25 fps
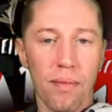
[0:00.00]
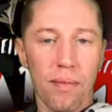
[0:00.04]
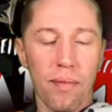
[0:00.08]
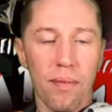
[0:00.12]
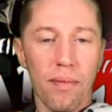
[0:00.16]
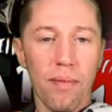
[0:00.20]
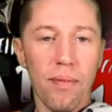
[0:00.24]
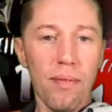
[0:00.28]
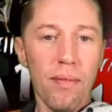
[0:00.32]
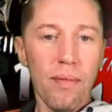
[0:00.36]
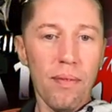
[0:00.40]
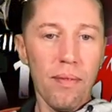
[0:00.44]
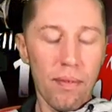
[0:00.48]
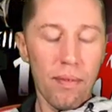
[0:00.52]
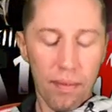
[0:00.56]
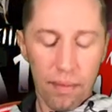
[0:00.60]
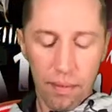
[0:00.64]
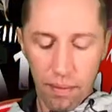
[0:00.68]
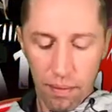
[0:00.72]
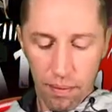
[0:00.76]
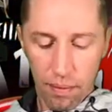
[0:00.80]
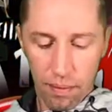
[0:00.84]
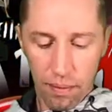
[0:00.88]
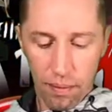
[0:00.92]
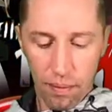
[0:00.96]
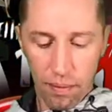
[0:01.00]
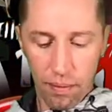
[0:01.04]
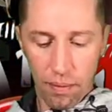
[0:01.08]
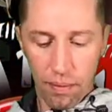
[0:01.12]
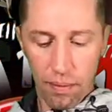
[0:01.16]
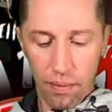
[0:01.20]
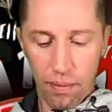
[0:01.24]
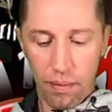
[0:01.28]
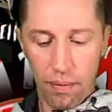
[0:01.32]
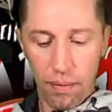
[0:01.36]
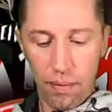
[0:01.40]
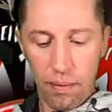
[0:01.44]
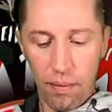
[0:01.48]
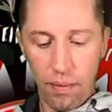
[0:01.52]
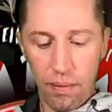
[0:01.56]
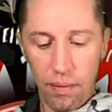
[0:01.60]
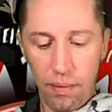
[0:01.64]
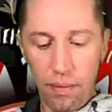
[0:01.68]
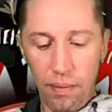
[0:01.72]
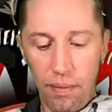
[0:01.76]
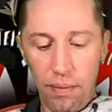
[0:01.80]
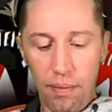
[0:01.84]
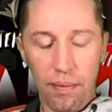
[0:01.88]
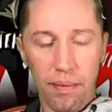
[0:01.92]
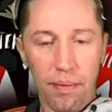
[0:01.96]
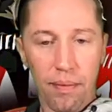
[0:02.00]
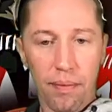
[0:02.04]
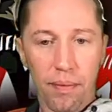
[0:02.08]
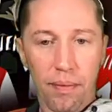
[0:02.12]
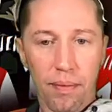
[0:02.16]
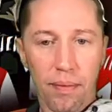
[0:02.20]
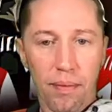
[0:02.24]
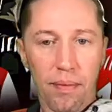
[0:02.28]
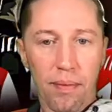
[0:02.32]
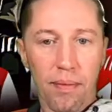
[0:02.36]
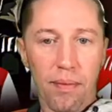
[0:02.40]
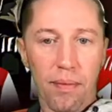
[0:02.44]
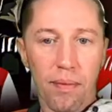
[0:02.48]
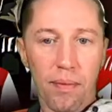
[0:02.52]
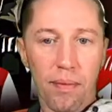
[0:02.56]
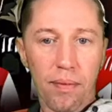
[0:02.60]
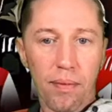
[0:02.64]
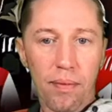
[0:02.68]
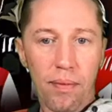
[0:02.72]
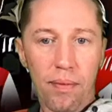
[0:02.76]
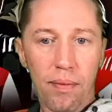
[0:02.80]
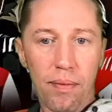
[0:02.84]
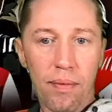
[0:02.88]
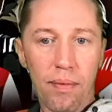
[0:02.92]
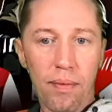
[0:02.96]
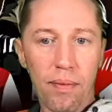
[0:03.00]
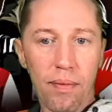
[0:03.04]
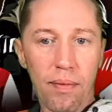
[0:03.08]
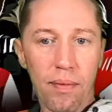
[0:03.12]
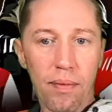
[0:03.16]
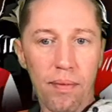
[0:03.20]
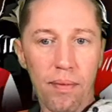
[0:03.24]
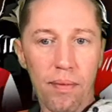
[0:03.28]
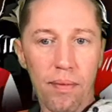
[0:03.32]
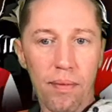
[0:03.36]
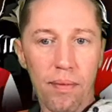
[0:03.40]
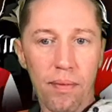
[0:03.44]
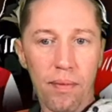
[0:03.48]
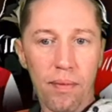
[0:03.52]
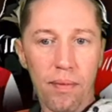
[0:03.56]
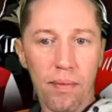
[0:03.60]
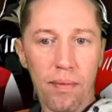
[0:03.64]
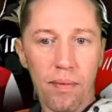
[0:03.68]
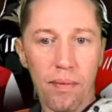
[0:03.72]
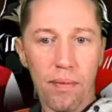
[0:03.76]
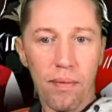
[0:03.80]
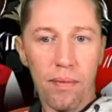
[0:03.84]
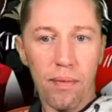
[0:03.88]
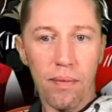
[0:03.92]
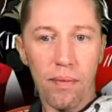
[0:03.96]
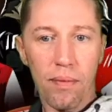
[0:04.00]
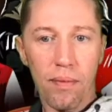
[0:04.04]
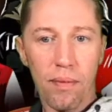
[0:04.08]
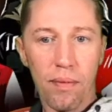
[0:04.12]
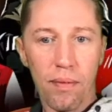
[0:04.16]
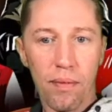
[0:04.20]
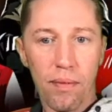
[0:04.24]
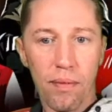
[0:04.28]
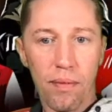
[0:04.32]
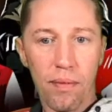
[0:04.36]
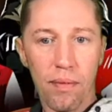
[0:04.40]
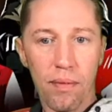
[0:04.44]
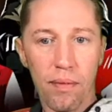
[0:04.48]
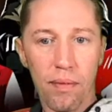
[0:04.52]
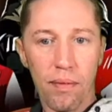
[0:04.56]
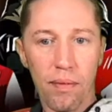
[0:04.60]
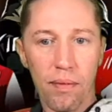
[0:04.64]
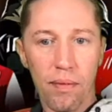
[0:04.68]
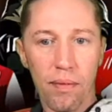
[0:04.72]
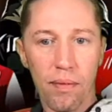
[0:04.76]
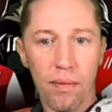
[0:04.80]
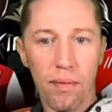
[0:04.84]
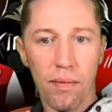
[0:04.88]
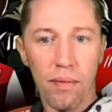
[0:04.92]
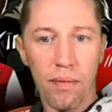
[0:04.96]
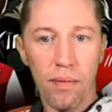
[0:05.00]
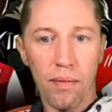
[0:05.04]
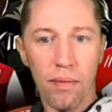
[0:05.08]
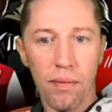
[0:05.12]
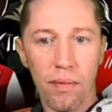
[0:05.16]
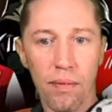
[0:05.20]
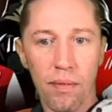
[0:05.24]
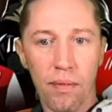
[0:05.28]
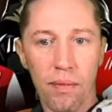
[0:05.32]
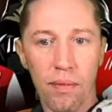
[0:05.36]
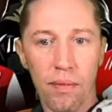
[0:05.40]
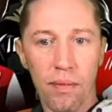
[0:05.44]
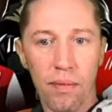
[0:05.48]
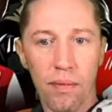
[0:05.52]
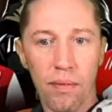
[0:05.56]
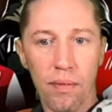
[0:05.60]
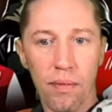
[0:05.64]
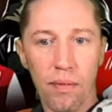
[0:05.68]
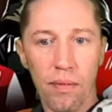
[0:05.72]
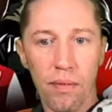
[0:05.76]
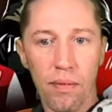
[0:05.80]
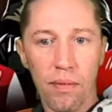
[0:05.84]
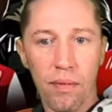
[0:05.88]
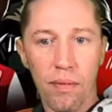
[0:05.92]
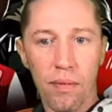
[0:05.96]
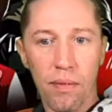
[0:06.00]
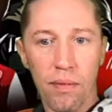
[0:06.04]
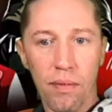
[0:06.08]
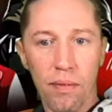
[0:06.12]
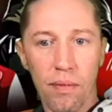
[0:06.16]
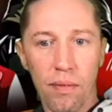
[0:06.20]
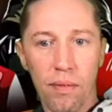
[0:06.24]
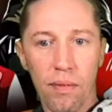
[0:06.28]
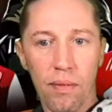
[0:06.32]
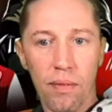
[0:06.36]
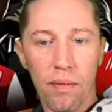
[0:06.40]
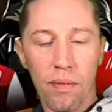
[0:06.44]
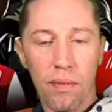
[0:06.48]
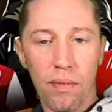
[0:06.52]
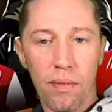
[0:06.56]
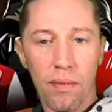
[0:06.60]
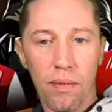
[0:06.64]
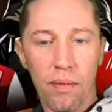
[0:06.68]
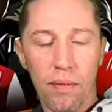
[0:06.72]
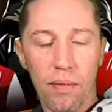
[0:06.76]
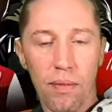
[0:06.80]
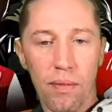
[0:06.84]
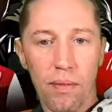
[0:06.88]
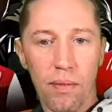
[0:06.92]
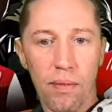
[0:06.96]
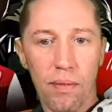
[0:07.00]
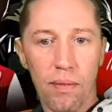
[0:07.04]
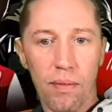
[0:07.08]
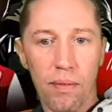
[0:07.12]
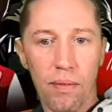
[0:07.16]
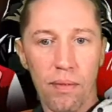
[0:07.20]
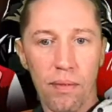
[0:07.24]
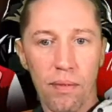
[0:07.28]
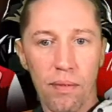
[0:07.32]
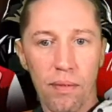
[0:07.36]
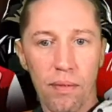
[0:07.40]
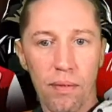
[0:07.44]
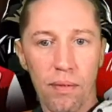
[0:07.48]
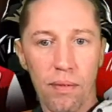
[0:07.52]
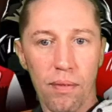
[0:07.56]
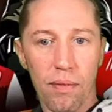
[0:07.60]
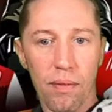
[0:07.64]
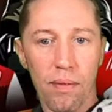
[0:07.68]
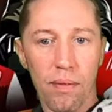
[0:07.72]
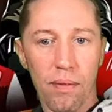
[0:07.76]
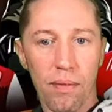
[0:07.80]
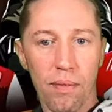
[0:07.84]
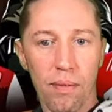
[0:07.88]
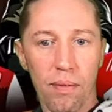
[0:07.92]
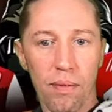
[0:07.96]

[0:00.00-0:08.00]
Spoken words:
(not speaking)